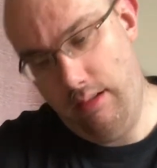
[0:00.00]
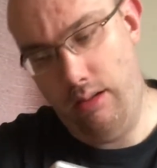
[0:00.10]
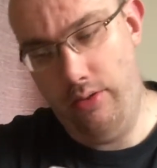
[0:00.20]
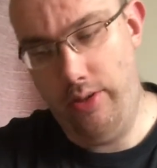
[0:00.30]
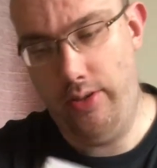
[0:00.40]

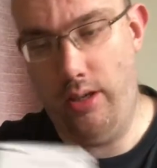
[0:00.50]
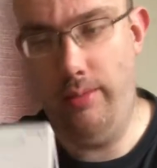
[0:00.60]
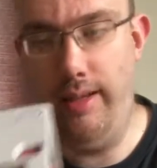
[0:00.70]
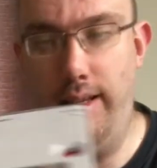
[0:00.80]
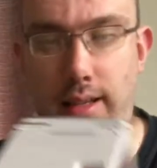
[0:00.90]
On the top
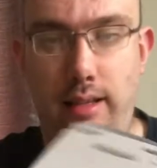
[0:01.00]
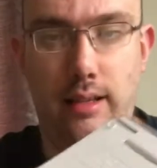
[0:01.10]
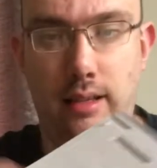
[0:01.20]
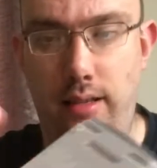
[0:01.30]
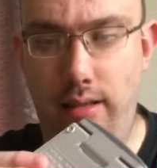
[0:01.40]
there,
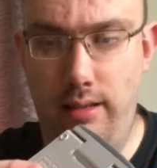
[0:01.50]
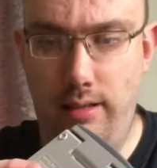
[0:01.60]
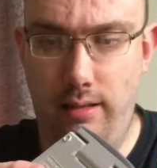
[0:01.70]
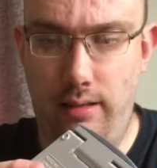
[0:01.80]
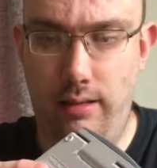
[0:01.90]

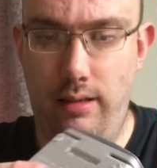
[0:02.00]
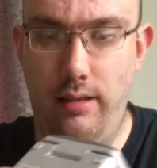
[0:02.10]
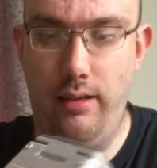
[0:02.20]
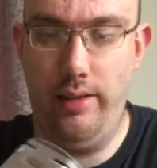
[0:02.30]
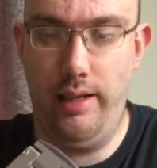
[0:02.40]

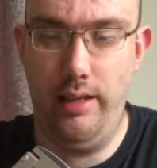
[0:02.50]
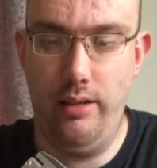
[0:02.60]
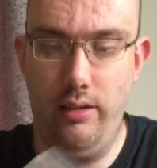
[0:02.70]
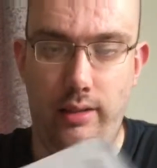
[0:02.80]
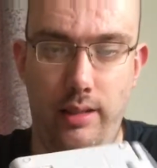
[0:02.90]
like that. There
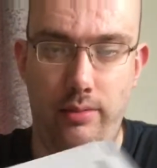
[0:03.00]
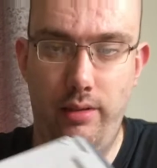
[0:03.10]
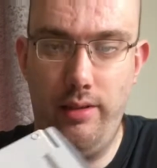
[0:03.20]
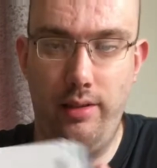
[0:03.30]
you go. Clip.